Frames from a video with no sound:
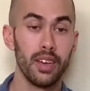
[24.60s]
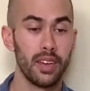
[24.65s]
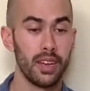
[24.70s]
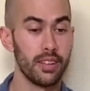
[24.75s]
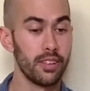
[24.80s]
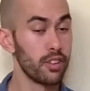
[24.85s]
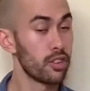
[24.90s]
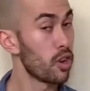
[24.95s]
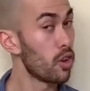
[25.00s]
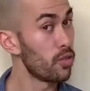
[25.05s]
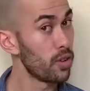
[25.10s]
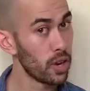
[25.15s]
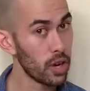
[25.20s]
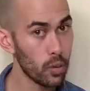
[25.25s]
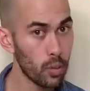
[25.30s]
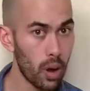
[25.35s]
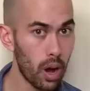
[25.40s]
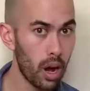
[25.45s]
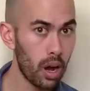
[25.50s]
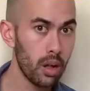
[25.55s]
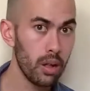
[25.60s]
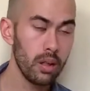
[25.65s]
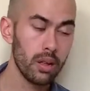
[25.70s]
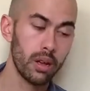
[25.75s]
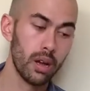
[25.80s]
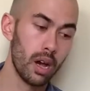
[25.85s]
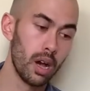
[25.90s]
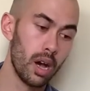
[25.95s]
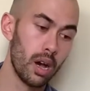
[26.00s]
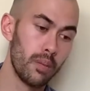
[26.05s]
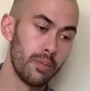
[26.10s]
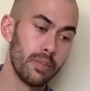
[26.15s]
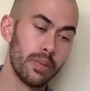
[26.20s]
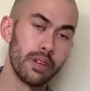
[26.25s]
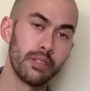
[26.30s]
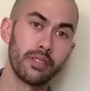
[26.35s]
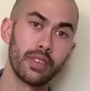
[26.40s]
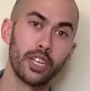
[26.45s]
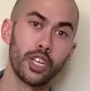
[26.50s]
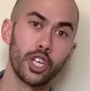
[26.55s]
It did go very well.
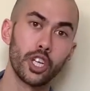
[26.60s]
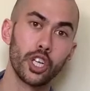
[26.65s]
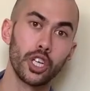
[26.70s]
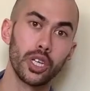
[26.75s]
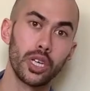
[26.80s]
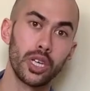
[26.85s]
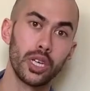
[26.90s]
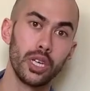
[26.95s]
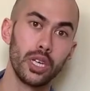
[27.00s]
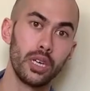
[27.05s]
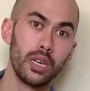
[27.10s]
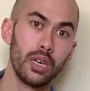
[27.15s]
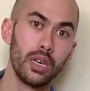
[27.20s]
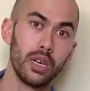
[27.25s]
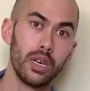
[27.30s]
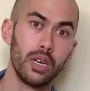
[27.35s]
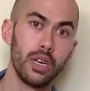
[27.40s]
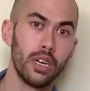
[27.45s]
Essentially,